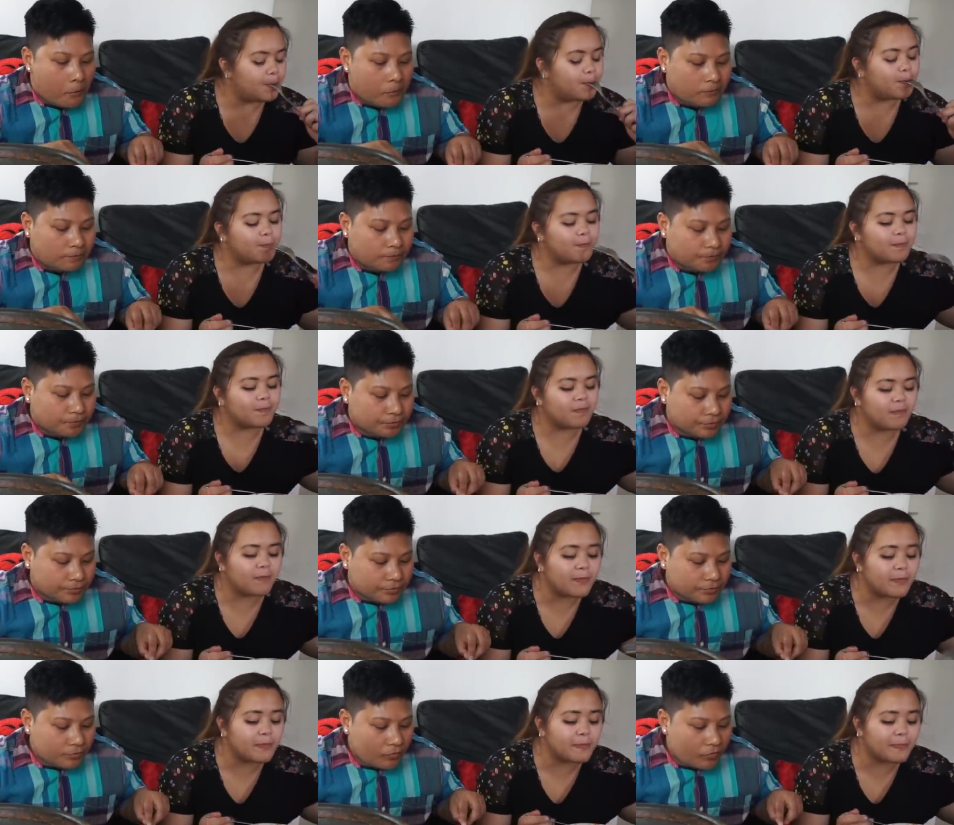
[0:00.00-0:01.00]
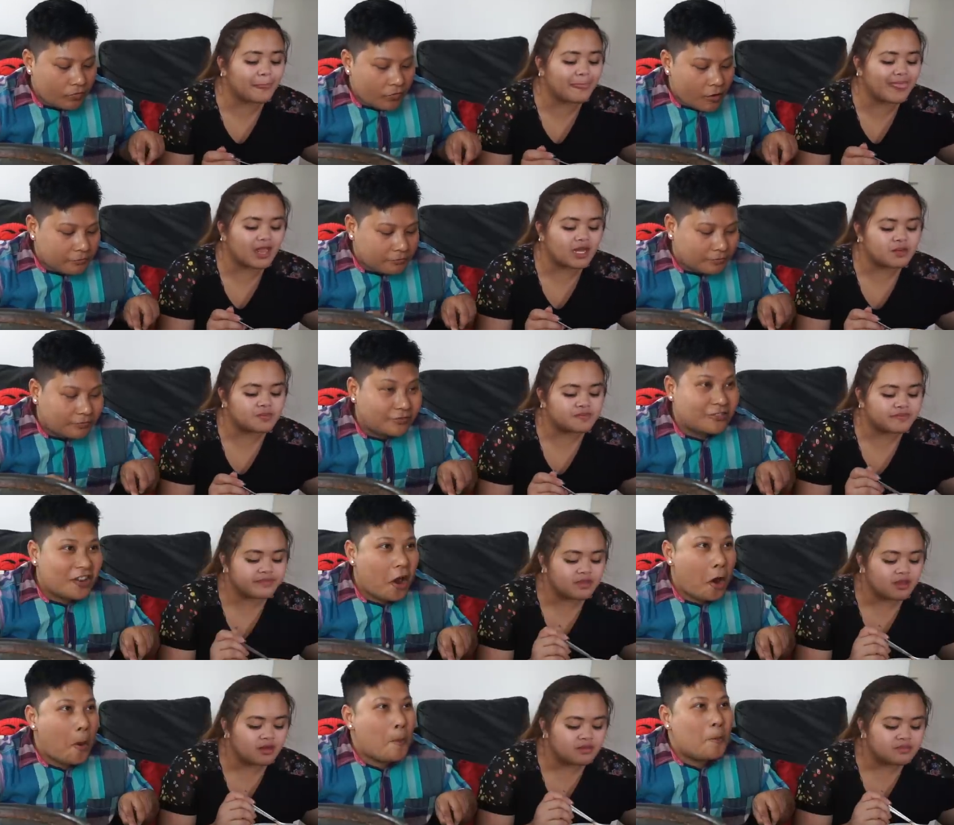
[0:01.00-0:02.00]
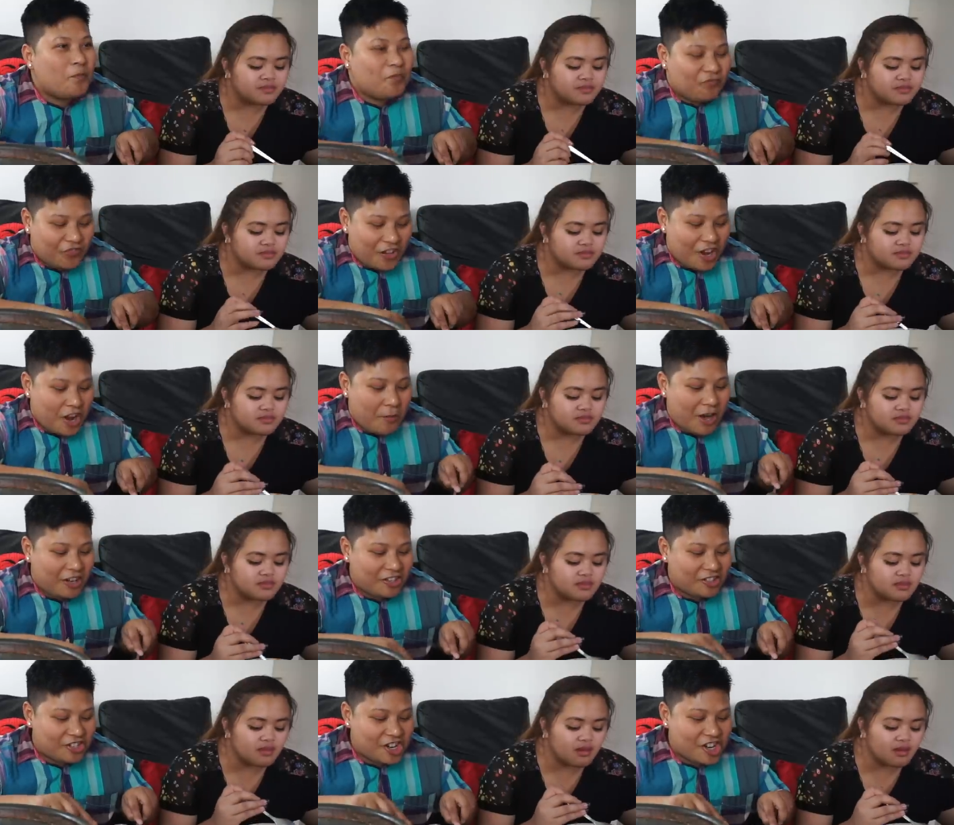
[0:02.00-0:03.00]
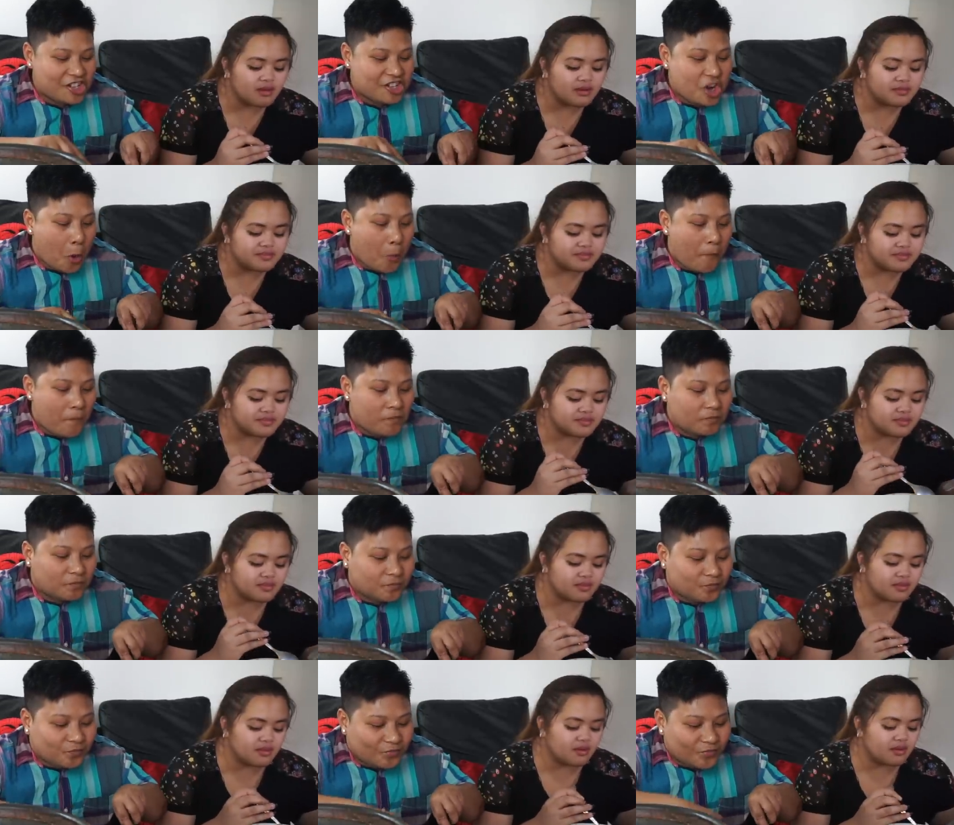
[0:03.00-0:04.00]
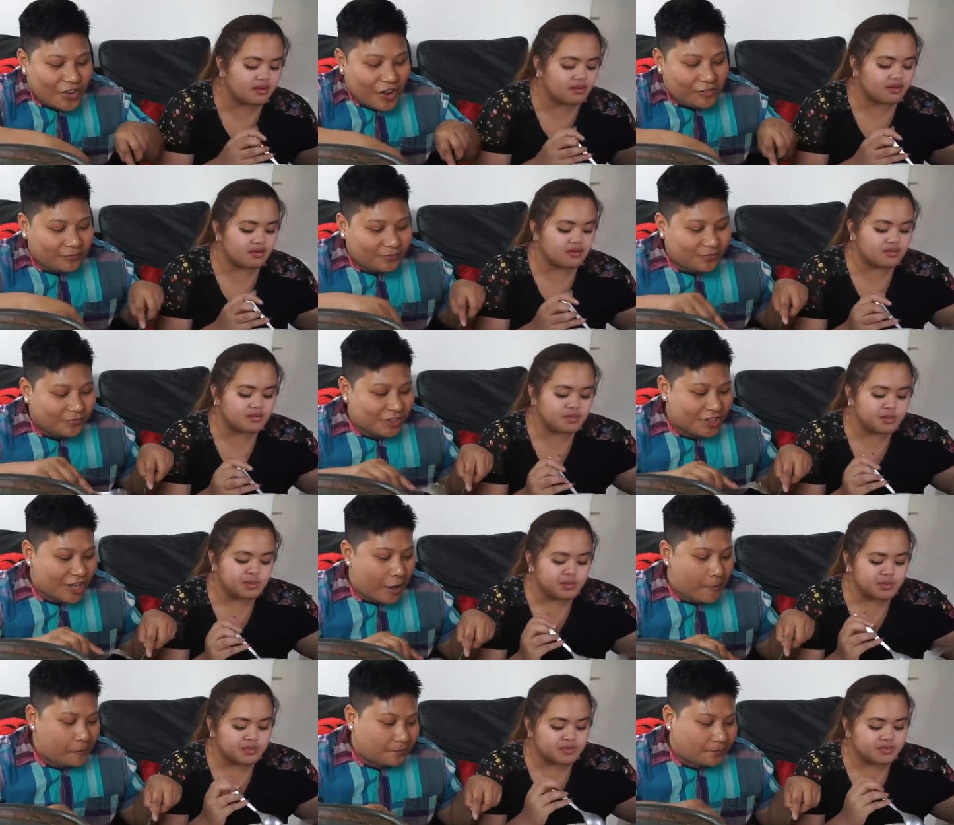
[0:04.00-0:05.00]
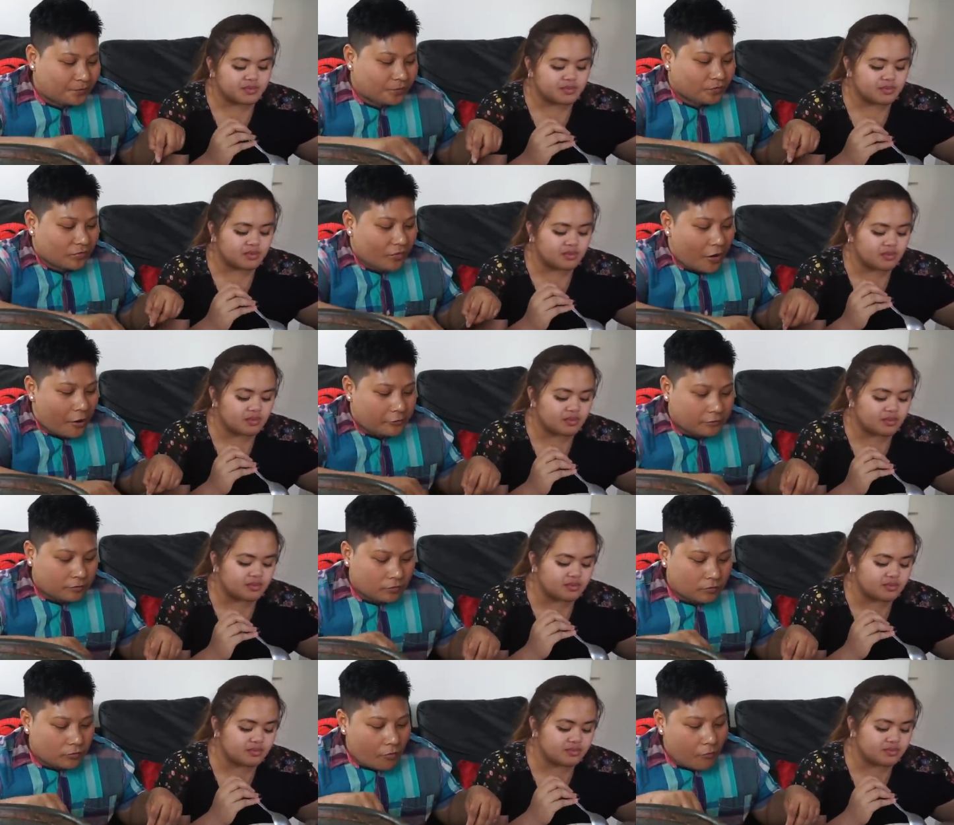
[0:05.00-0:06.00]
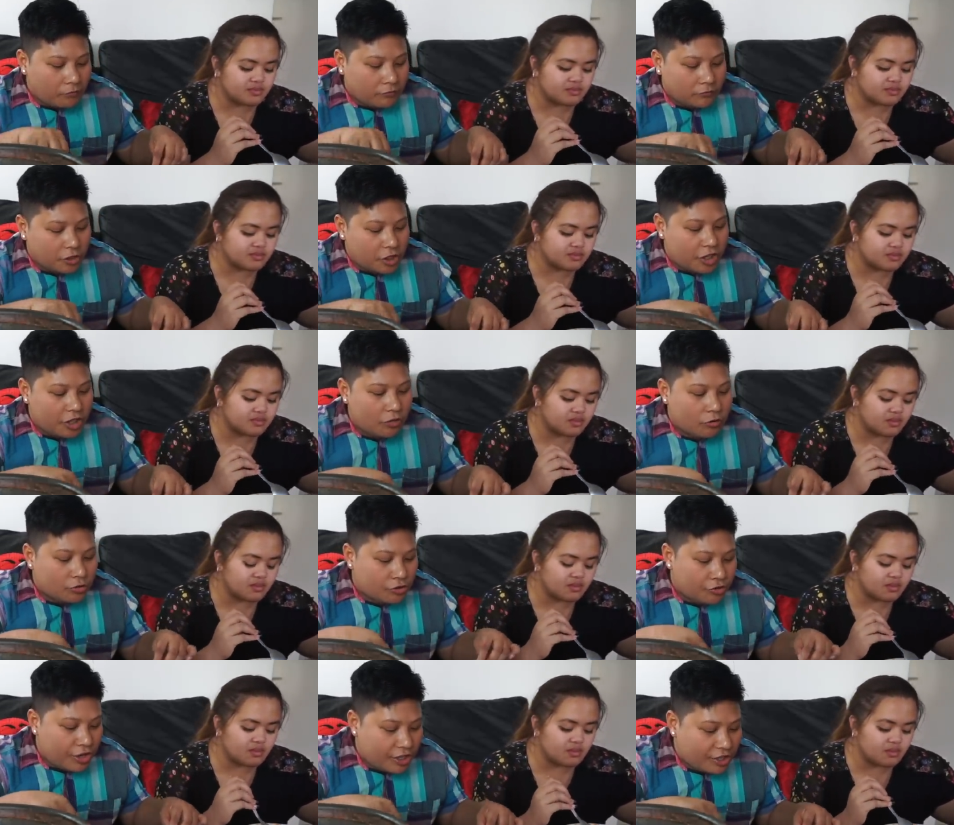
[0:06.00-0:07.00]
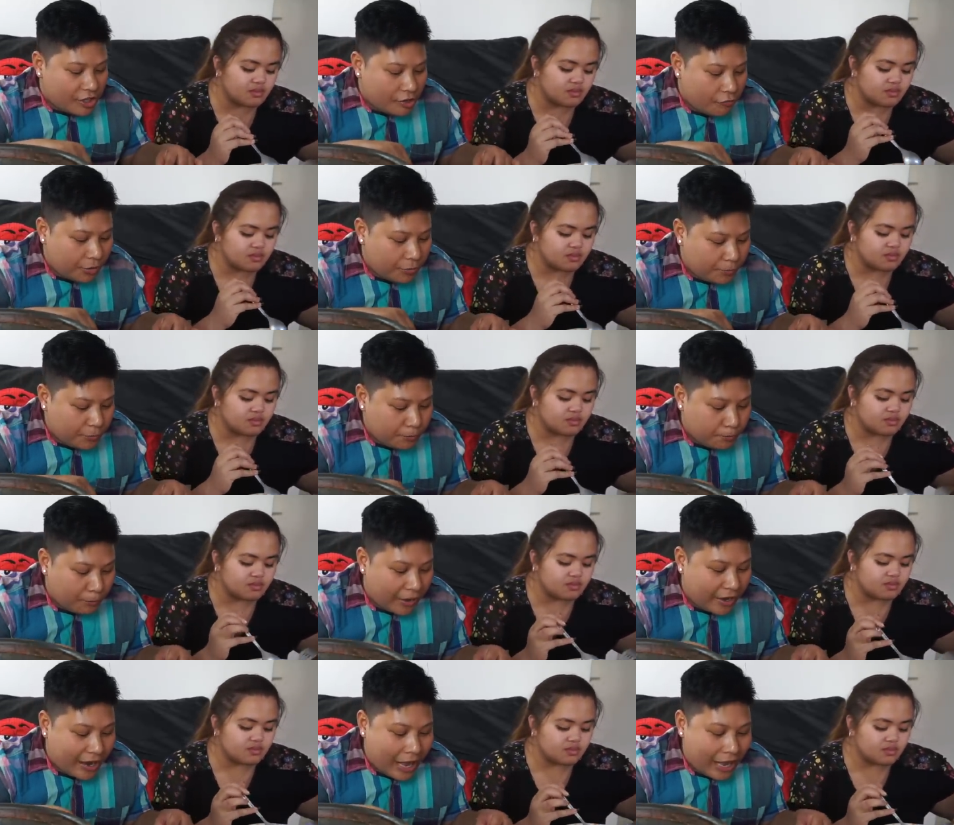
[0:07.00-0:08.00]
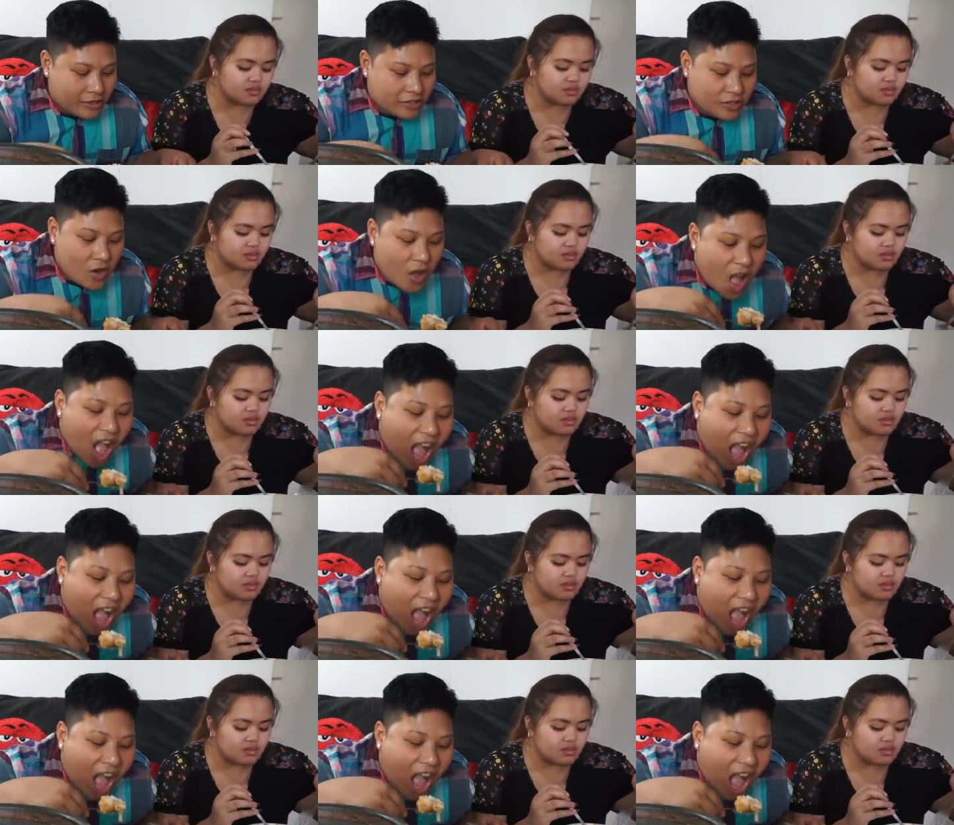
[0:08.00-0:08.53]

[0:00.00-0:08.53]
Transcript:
Speaker 1: Mm. Thing about this dish is that you can also eat it with bare hands.